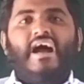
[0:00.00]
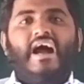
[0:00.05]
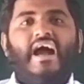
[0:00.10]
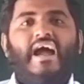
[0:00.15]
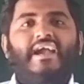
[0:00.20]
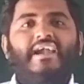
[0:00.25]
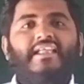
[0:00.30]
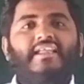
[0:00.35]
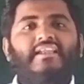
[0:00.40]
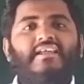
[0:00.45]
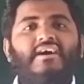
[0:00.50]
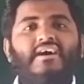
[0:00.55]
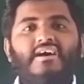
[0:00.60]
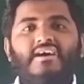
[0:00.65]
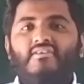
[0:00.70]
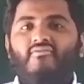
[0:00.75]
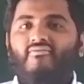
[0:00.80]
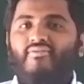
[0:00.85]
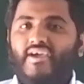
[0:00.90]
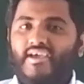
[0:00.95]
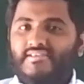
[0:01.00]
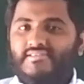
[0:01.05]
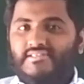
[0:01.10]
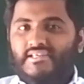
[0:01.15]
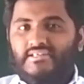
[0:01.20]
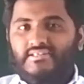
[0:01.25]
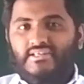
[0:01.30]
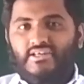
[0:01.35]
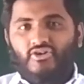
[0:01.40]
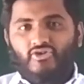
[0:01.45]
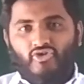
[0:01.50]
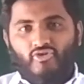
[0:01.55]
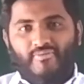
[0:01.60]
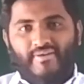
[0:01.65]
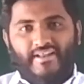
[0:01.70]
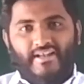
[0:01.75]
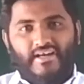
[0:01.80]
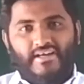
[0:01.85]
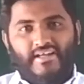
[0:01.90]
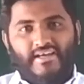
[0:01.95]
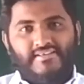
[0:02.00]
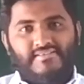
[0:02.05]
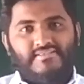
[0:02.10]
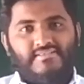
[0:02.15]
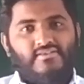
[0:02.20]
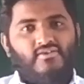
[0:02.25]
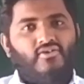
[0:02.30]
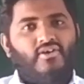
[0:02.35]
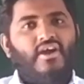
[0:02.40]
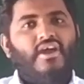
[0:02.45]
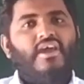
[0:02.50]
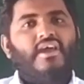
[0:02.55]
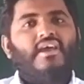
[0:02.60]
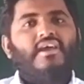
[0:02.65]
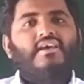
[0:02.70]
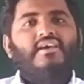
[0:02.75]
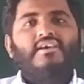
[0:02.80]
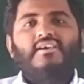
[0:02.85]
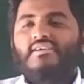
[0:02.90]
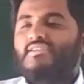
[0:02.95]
and in a face-centered cubic lattice. Okay.